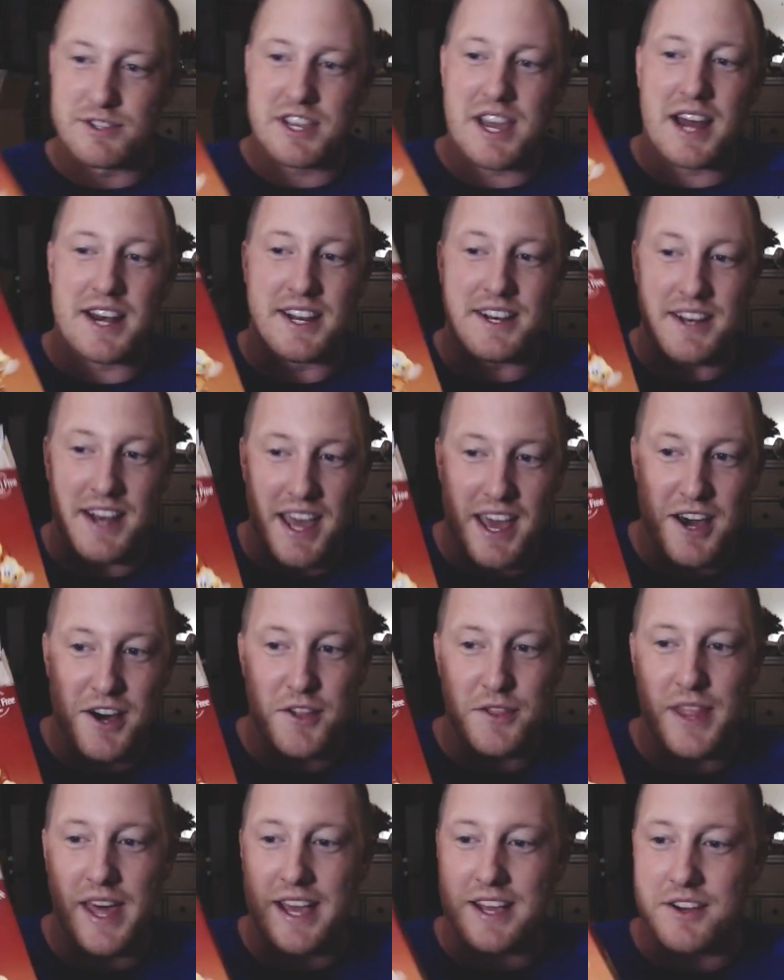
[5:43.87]
kind of
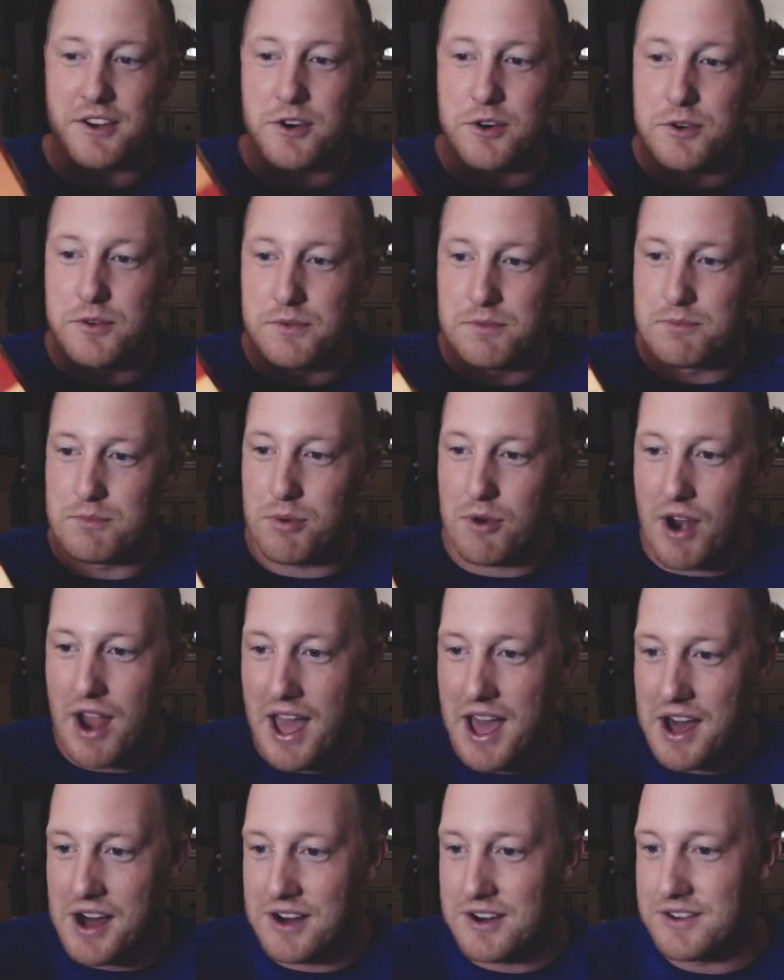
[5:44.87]
nailed that golden
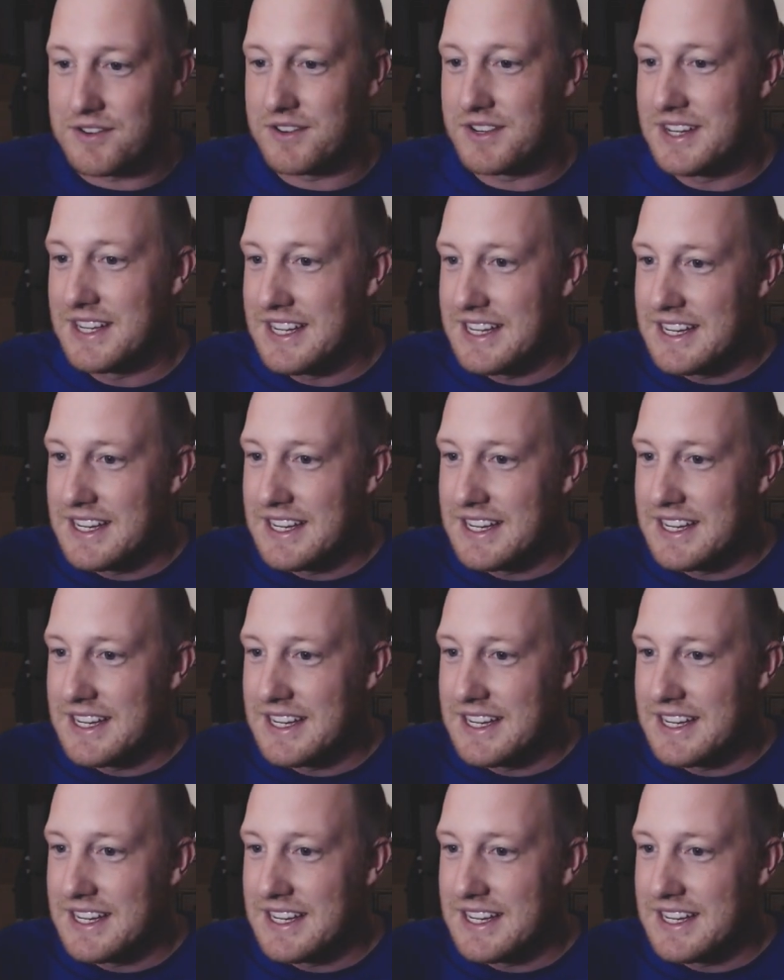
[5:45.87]
brown.